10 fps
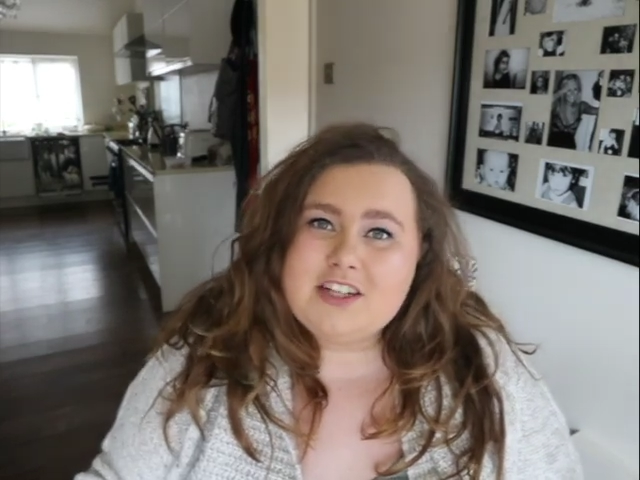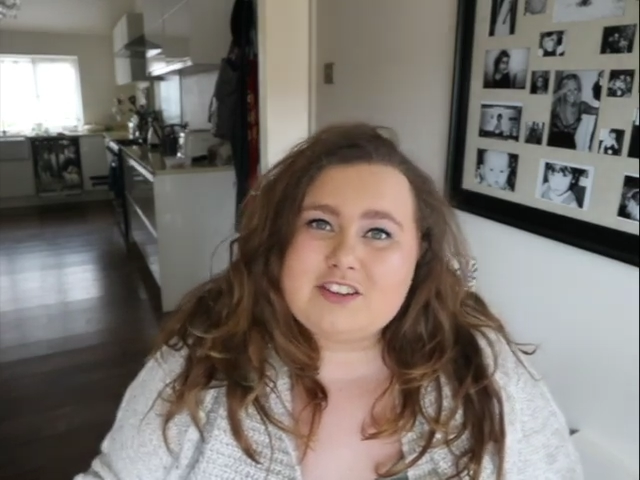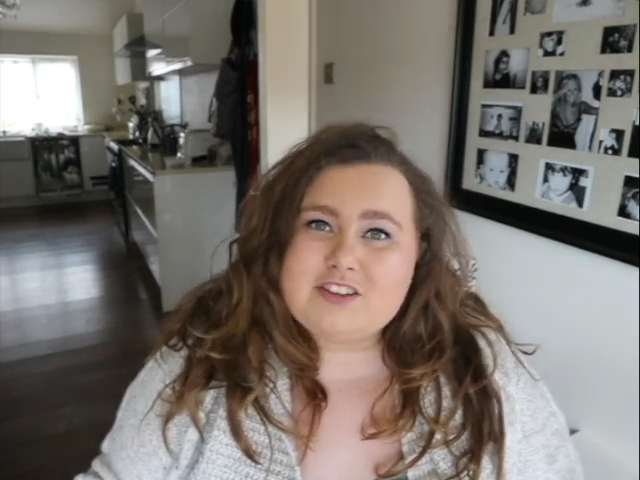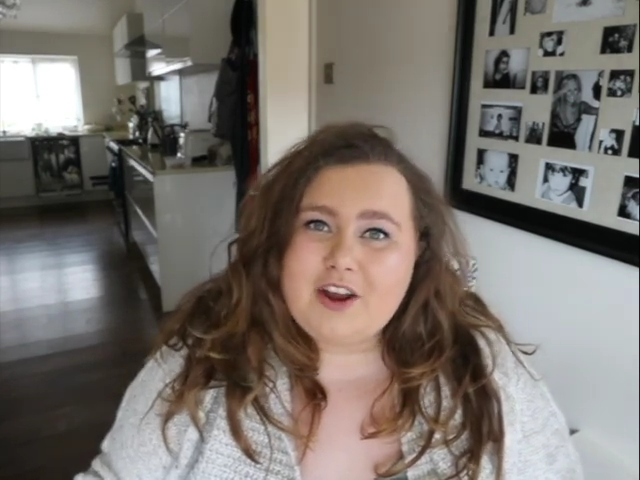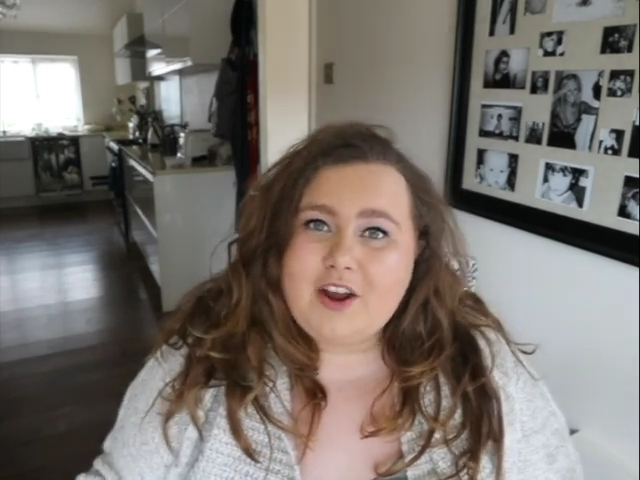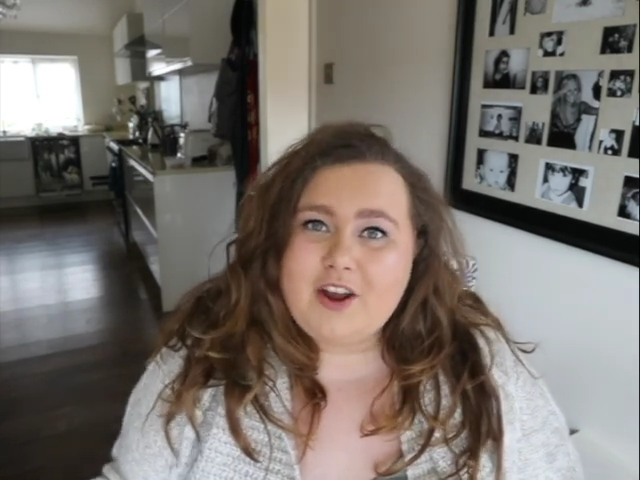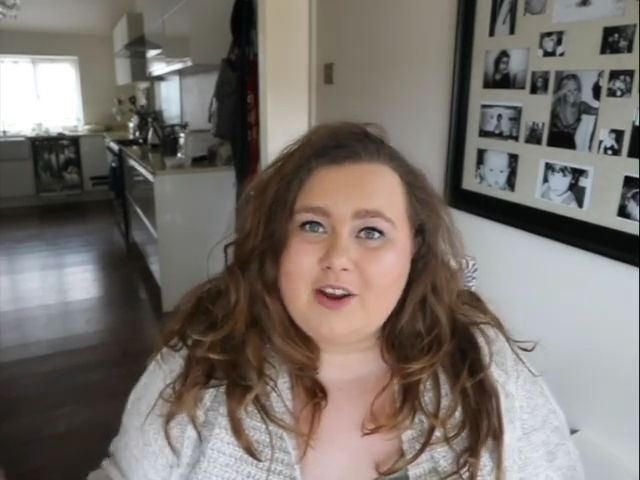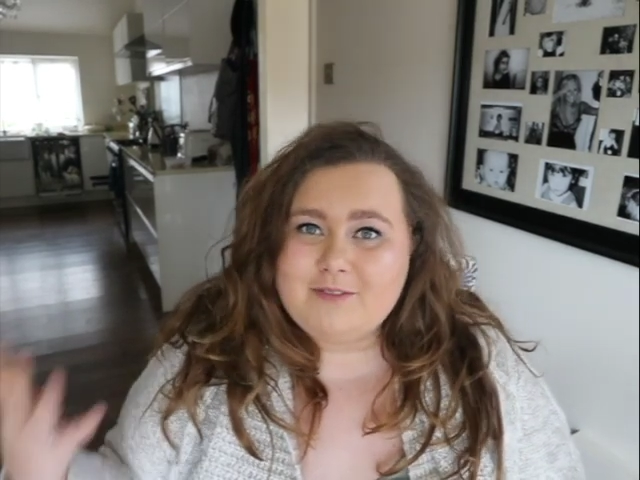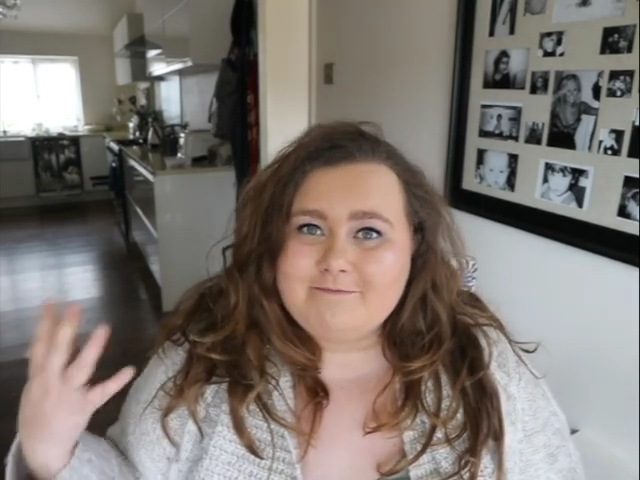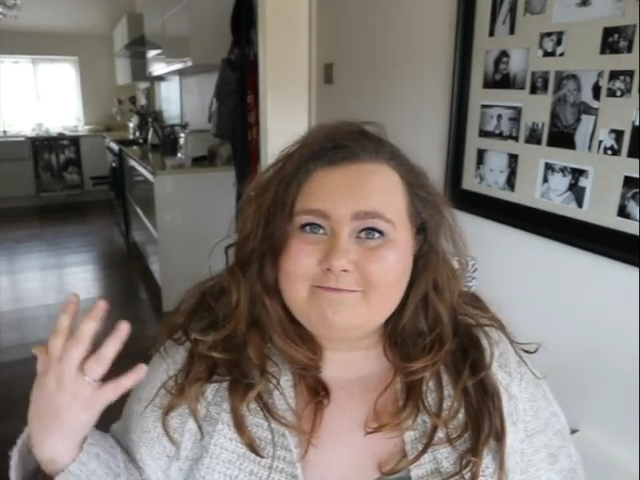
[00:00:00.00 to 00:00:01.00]

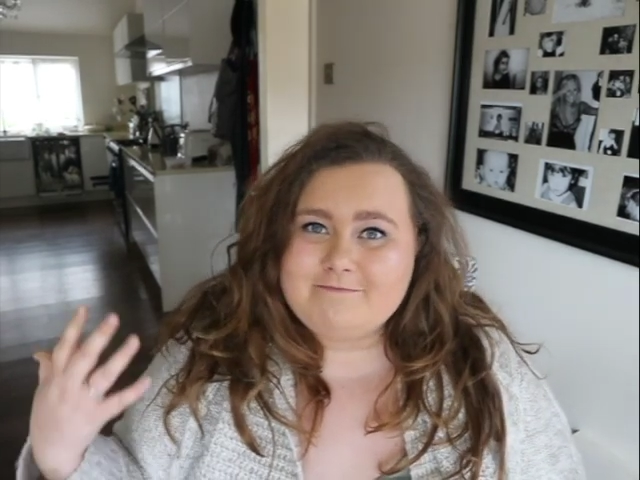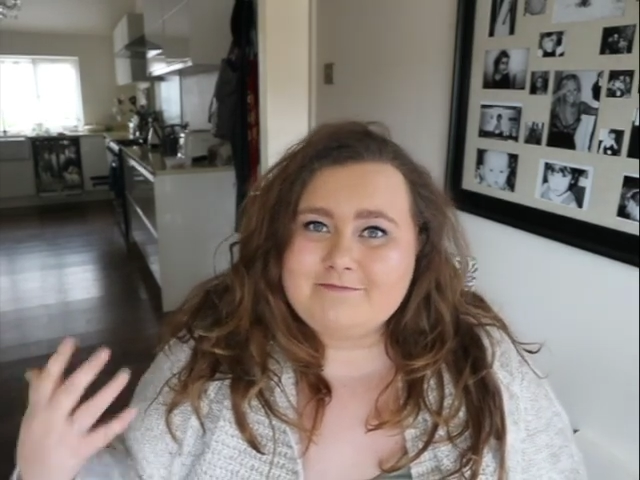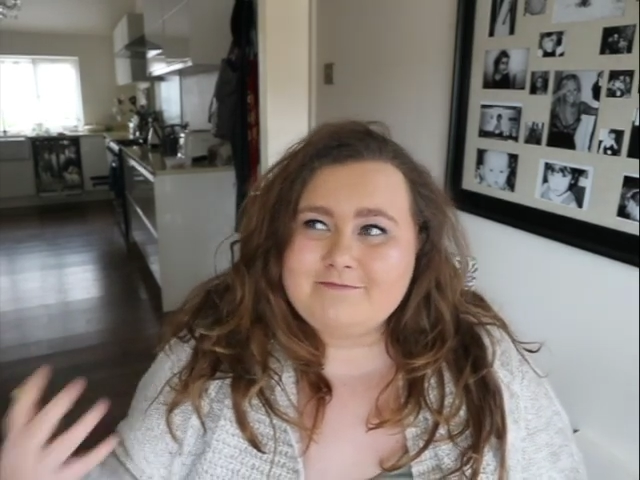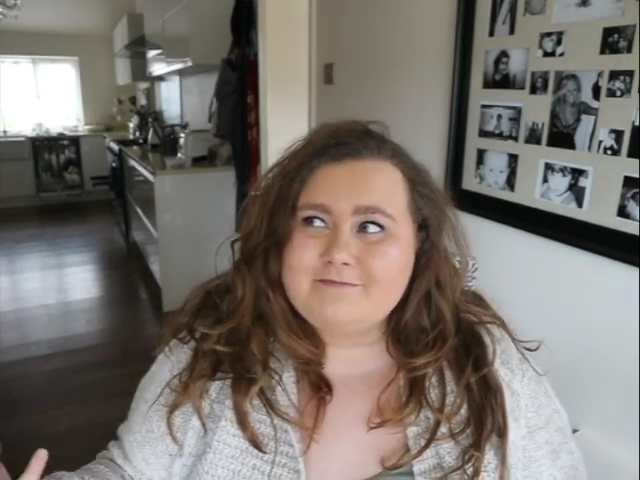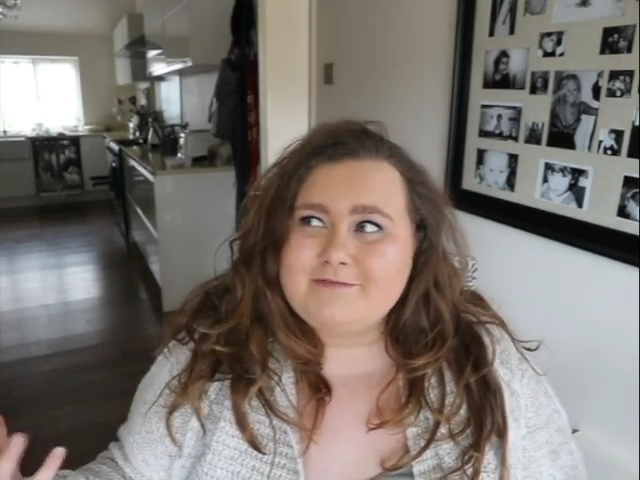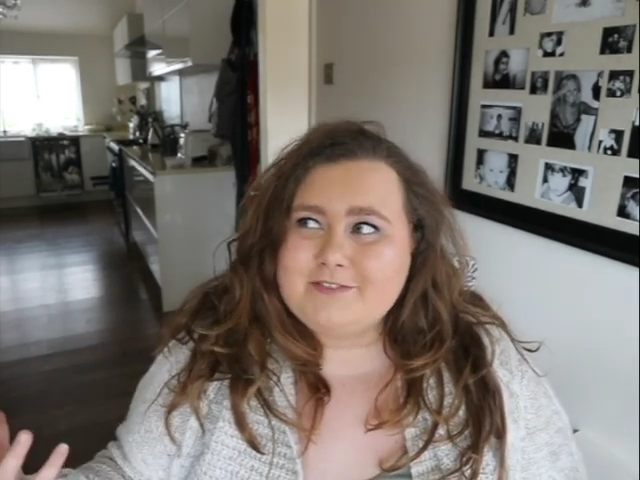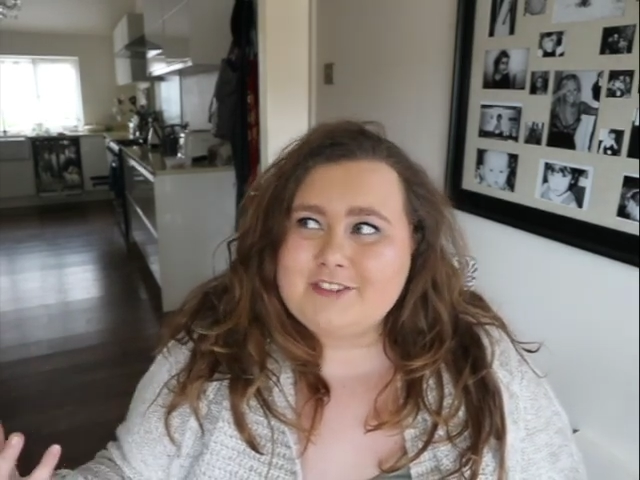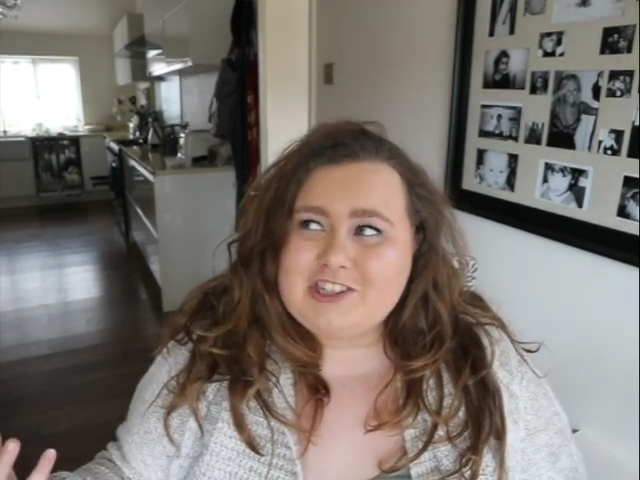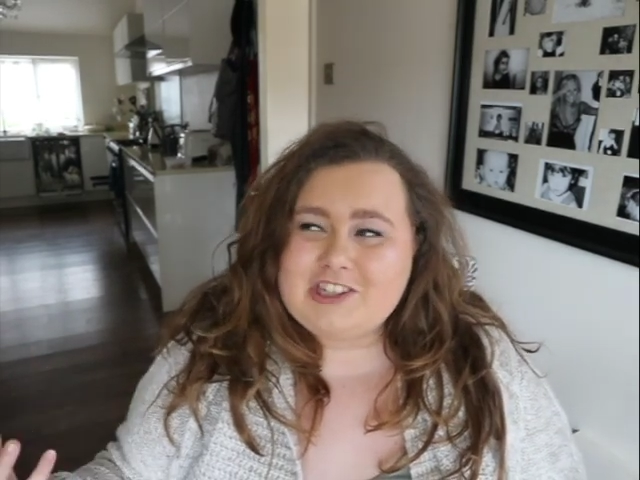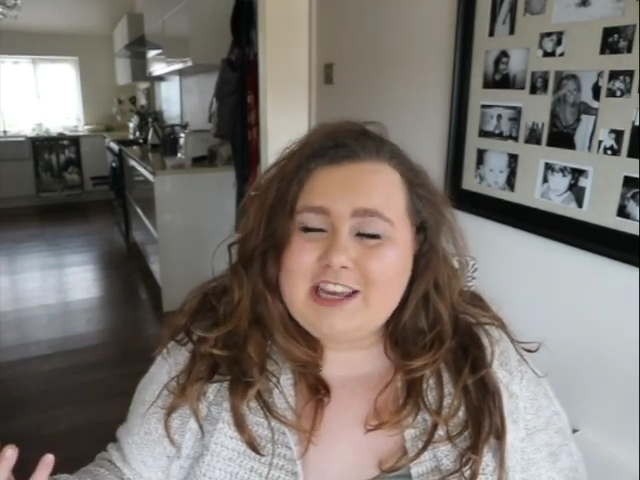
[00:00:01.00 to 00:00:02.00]
So
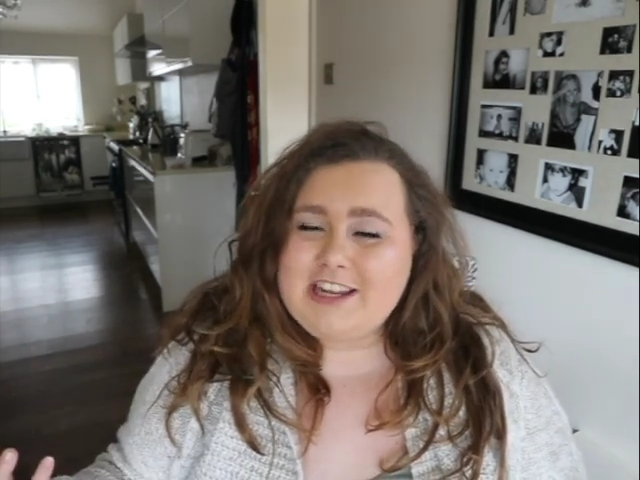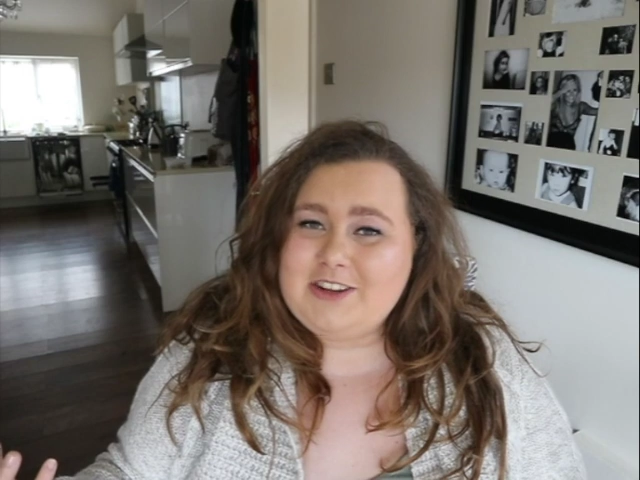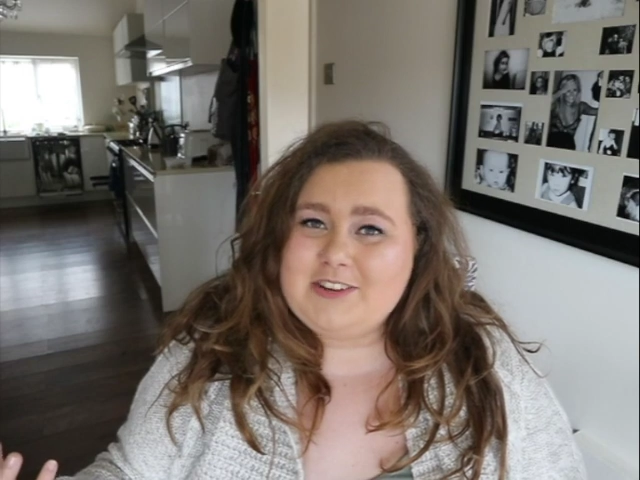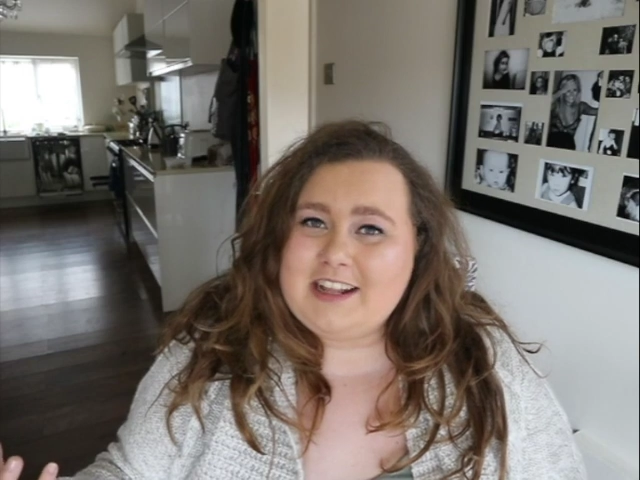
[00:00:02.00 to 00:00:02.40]
he knew